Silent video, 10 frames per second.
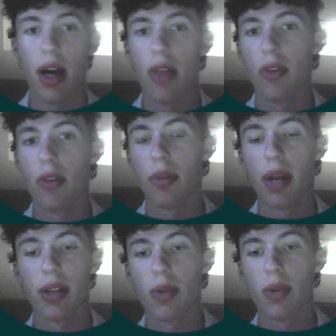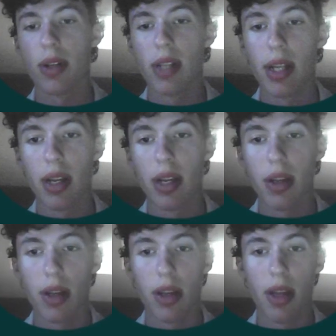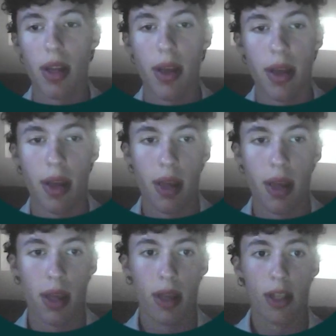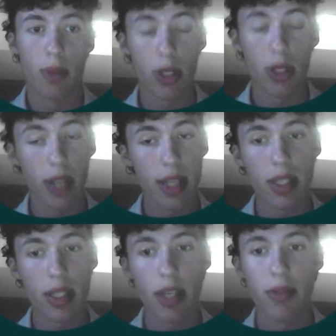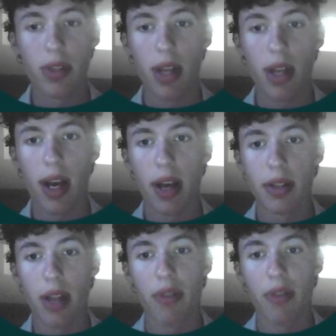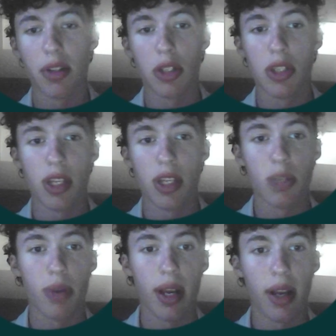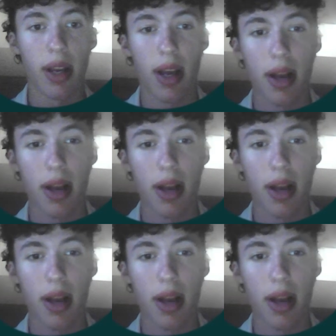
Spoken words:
through the plant where it's needed. Specialized leaves, stuff such as the spring